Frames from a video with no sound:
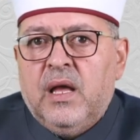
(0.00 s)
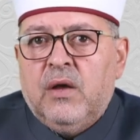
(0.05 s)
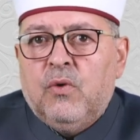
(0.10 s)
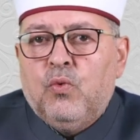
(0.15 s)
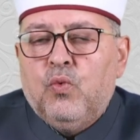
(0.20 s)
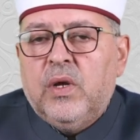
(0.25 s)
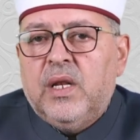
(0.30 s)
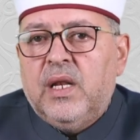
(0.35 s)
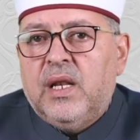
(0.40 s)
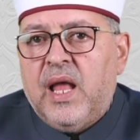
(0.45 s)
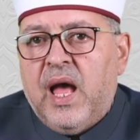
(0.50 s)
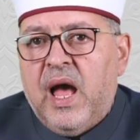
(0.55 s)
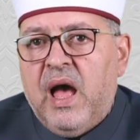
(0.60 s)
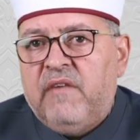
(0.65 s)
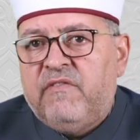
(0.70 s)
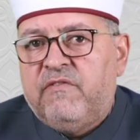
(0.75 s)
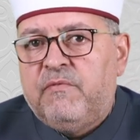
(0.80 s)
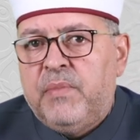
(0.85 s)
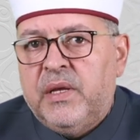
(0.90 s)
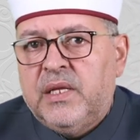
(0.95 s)
will
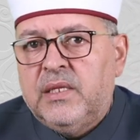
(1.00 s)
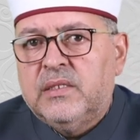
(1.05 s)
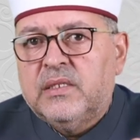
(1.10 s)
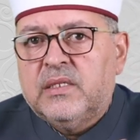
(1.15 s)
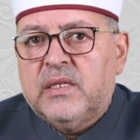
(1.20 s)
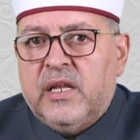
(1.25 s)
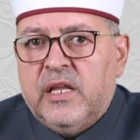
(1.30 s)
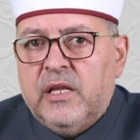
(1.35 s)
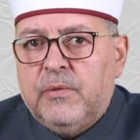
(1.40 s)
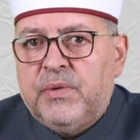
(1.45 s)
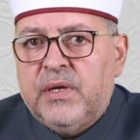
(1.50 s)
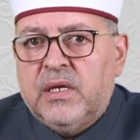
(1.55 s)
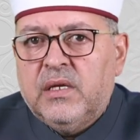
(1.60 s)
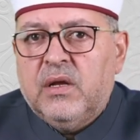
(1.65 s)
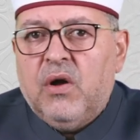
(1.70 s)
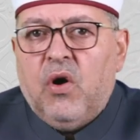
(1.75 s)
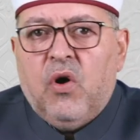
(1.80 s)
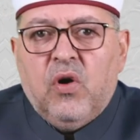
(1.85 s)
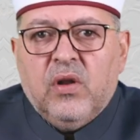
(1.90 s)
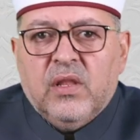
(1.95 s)
have been
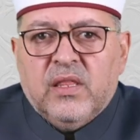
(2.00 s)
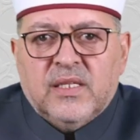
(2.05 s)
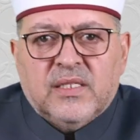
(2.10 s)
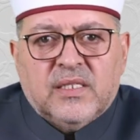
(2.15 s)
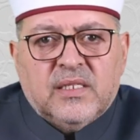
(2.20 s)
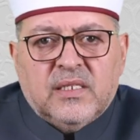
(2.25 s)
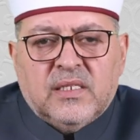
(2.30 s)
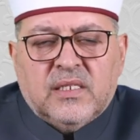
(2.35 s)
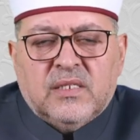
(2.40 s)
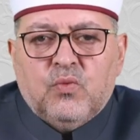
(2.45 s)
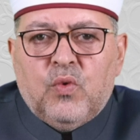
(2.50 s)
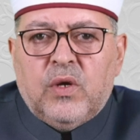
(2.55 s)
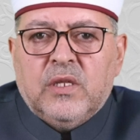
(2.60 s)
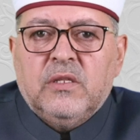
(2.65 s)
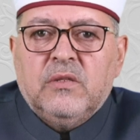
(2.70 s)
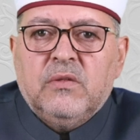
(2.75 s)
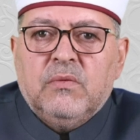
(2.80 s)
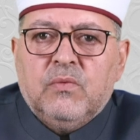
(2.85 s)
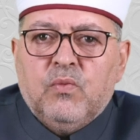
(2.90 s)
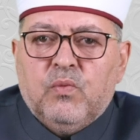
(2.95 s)
sleeping. All this is
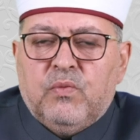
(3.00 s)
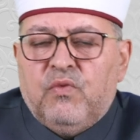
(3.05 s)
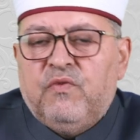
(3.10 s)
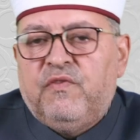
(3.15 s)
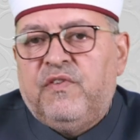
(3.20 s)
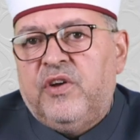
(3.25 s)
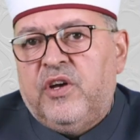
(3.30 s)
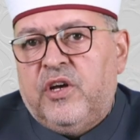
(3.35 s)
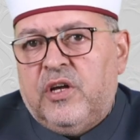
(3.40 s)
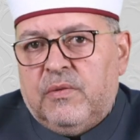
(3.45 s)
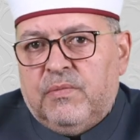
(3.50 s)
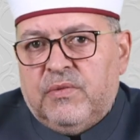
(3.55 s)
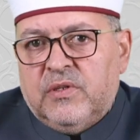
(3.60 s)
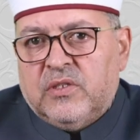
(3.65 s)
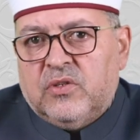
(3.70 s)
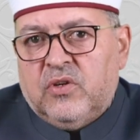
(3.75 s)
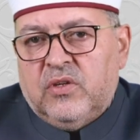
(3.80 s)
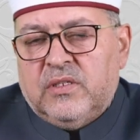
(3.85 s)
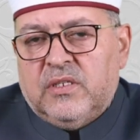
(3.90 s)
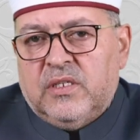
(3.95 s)
one verb,
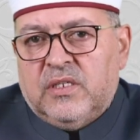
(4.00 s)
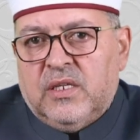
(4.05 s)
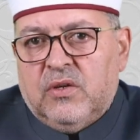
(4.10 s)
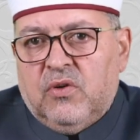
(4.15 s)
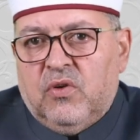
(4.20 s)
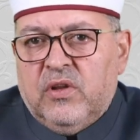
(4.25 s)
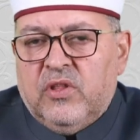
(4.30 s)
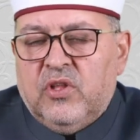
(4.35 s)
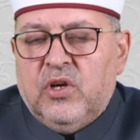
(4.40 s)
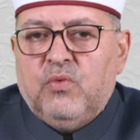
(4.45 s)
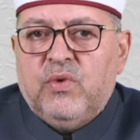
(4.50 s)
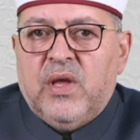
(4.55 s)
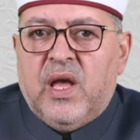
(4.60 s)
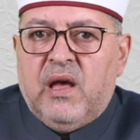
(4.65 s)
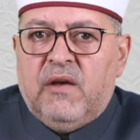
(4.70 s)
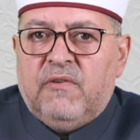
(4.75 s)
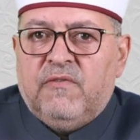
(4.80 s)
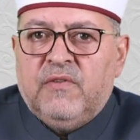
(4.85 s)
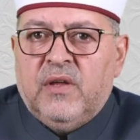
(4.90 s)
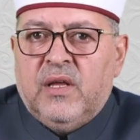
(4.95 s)
it's considered. Although we
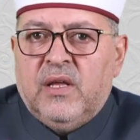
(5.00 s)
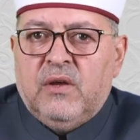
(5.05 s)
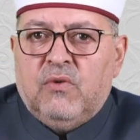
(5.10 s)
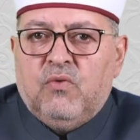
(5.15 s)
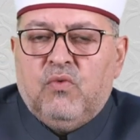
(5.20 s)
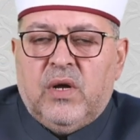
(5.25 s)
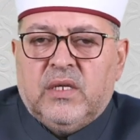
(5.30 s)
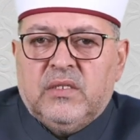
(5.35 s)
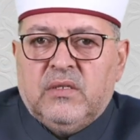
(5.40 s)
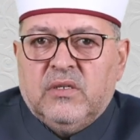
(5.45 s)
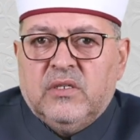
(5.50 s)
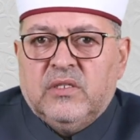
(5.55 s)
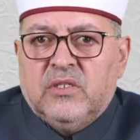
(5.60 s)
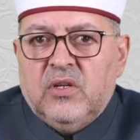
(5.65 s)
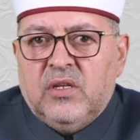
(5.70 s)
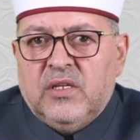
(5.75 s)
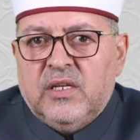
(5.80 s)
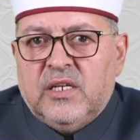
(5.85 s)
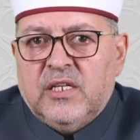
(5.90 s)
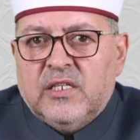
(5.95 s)
have
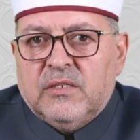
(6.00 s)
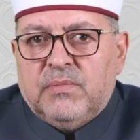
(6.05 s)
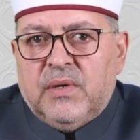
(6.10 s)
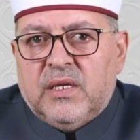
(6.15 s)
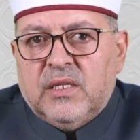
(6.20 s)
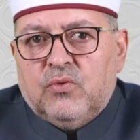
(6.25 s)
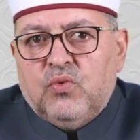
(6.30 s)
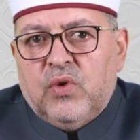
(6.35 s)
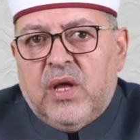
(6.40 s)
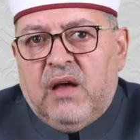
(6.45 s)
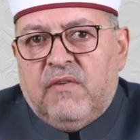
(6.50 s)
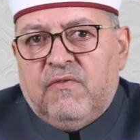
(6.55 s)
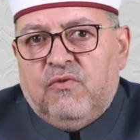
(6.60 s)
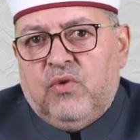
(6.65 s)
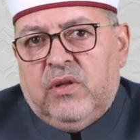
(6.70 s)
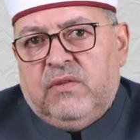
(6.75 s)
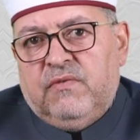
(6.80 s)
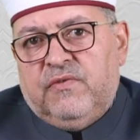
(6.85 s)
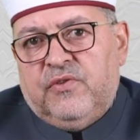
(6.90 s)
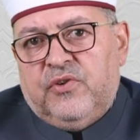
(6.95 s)
auxiliaries, but we have
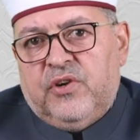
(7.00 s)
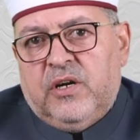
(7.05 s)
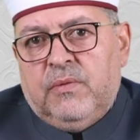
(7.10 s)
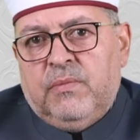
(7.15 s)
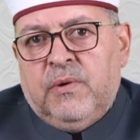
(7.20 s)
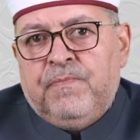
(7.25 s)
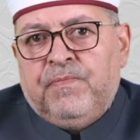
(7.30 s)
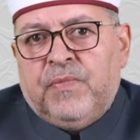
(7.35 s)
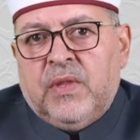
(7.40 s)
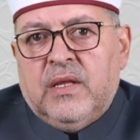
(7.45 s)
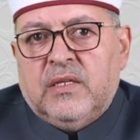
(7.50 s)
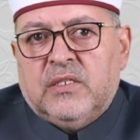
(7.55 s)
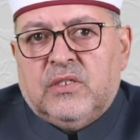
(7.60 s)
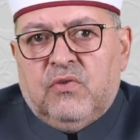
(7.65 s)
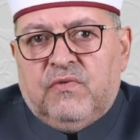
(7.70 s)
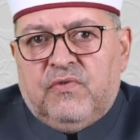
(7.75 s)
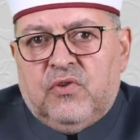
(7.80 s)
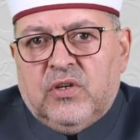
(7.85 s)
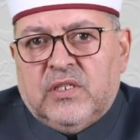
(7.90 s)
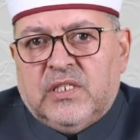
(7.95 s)
one verb.
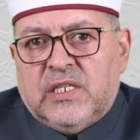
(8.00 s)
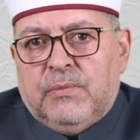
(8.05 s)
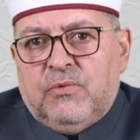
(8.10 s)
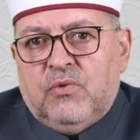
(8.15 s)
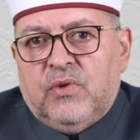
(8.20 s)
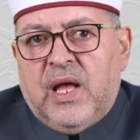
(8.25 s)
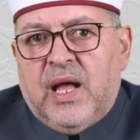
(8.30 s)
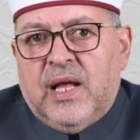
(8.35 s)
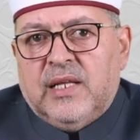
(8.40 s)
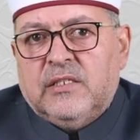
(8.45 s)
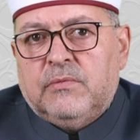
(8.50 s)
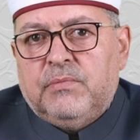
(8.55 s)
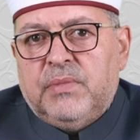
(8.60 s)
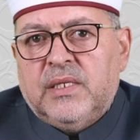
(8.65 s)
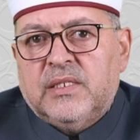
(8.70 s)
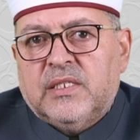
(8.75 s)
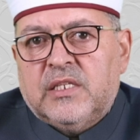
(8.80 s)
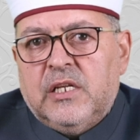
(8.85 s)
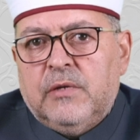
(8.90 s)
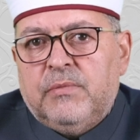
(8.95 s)
So, for example, has
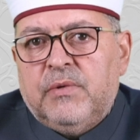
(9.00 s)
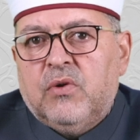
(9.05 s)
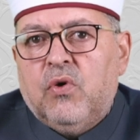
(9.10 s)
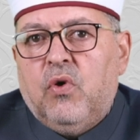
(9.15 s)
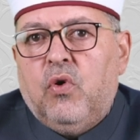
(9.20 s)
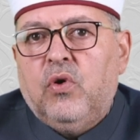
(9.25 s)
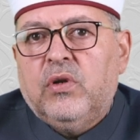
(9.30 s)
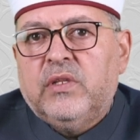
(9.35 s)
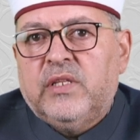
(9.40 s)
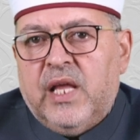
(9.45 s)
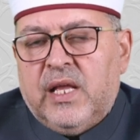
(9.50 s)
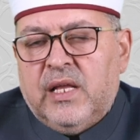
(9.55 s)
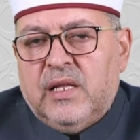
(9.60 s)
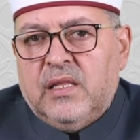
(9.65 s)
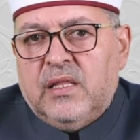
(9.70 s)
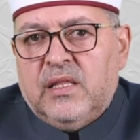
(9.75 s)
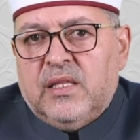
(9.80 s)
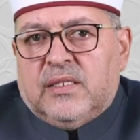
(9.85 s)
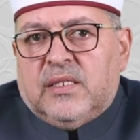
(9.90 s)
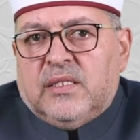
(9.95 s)
been sleeping all day.
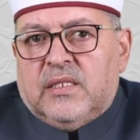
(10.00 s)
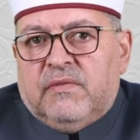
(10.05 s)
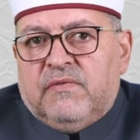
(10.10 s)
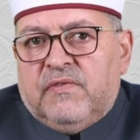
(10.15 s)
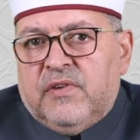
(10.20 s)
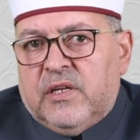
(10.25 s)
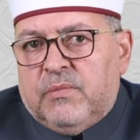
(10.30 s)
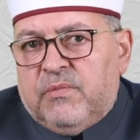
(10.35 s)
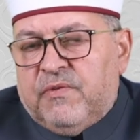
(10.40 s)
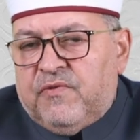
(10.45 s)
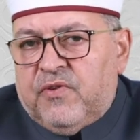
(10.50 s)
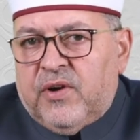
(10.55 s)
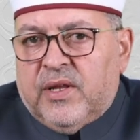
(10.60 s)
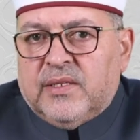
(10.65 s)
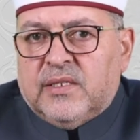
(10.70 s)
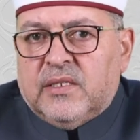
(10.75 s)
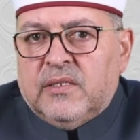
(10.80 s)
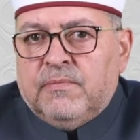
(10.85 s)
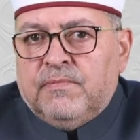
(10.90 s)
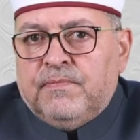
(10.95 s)
This is a verb
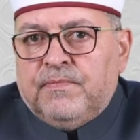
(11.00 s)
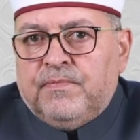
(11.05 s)
phrase.